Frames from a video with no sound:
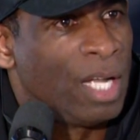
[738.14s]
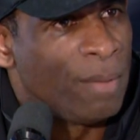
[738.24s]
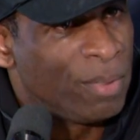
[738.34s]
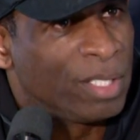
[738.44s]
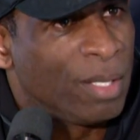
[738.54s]
I
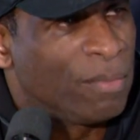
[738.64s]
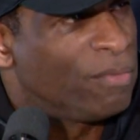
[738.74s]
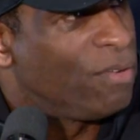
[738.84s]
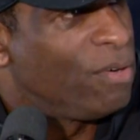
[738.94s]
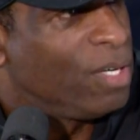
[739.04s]
picked up the
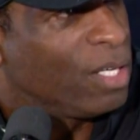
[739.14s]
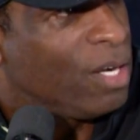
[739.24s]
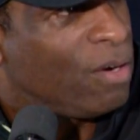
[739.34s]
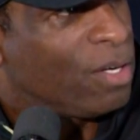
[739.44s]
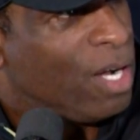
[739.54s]
phone. I
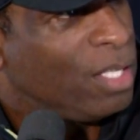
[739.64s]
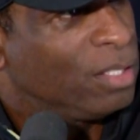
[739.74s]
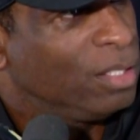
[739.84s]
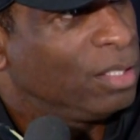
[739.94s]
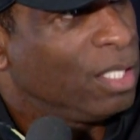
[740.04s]
called
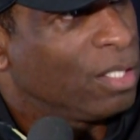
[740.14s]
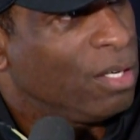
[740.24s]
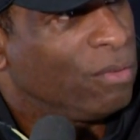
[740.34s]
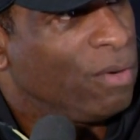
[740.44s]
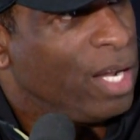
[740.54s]
Constance. I
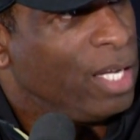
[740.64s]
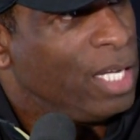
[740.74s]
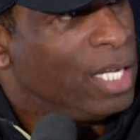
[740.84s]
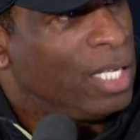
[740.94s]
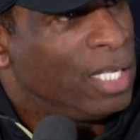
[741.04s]
called Ray.
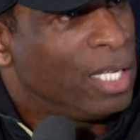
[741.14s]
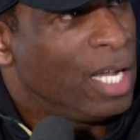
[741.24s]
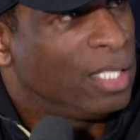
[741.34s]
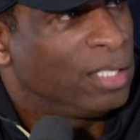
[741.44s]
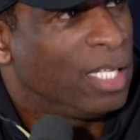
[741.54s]

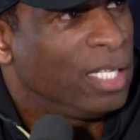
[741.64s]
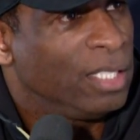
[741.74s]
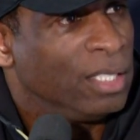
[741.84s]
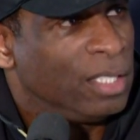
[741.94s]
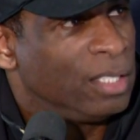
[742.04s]
I said,
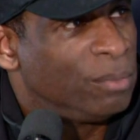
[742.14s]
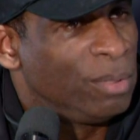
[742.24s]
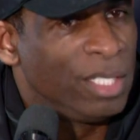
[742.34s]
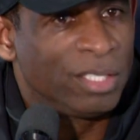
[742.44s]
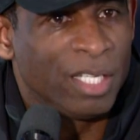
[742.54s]

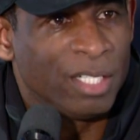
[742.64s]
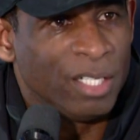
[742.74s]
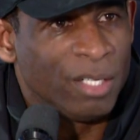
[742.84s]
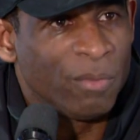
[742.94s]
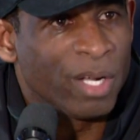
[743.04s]
please get
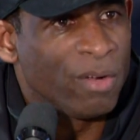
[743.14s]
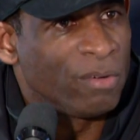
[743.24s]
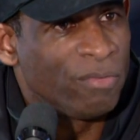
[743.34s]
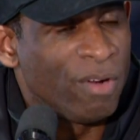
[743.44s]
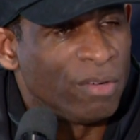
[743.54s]
uh, Rick on
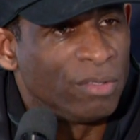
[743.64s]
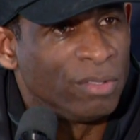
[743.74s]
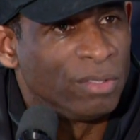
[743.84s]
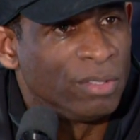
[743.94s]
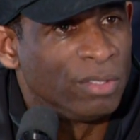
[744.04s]
the phone.
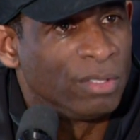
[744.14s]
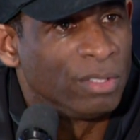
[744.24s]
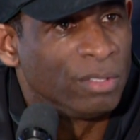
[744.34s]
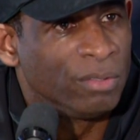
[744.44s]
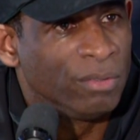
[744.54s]

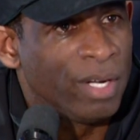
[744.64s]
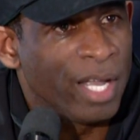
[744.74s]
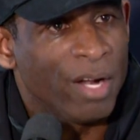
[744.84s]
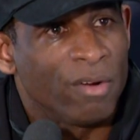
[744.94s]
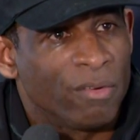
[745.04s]
Rick
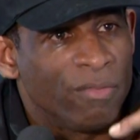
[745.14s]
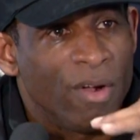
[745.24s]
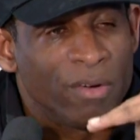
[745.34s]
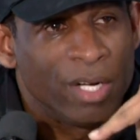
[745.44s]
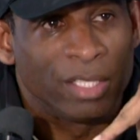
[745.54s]
got on the
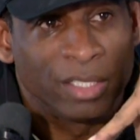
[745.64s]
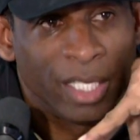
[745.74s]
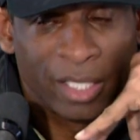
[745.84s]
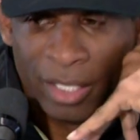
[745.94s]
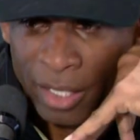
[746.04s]
phone and I
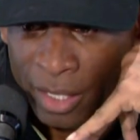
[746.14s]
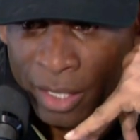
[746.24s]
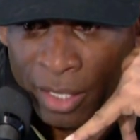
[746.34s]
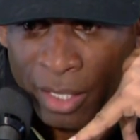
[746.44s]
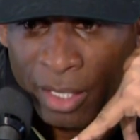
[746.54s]
said,
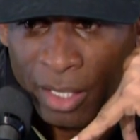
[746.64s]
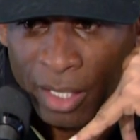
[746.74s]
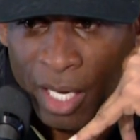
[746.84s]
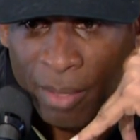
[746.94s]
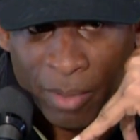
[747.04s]

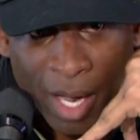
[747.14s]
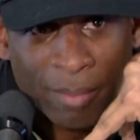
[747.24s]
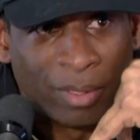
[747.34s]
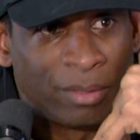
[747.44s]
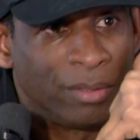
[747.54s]
I'm coming.